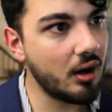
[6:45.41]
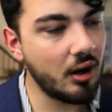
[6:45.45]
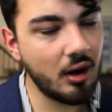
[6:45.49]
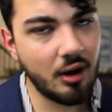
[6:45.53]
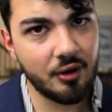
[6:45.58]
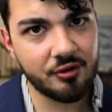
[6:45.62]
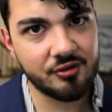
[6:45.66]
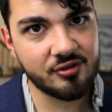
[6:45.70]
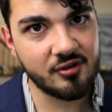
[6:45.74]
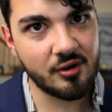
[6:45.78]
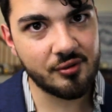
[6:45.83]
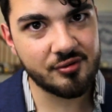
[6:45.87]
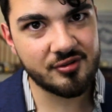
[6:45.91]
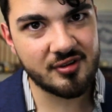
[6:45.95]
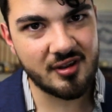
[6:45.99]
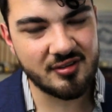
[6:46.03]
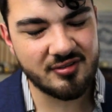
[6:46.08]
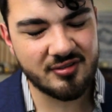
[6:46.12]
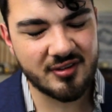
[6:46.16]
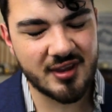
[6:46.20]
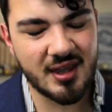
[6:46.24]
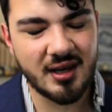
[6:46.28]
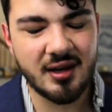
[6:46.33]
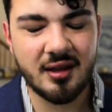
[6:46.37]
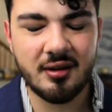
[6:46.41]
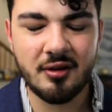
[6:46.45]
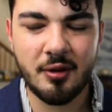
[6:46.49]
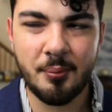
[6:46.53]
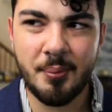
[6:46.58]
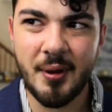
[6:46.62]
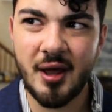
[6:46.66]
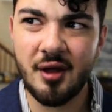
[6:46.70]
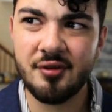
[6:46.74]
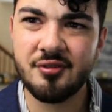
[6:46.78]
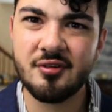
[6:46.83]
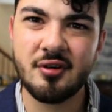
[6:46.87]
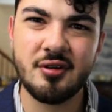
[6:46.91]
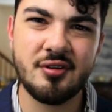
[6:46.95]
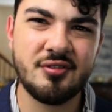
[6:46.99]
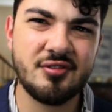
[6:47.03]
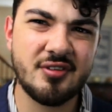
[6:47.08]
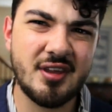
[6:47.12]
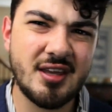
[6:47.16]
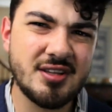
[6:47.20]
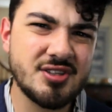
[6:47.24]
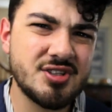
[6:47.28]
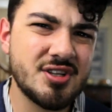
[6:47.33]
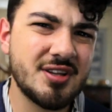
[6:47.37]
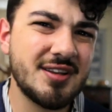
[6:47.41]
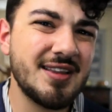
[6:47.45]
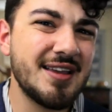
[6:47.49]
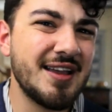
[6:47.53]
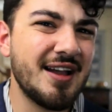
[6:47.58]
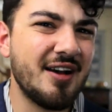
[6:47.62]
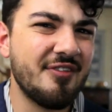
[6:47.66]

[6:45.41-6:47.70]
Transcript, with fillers: Also, since skinny lapels are essentially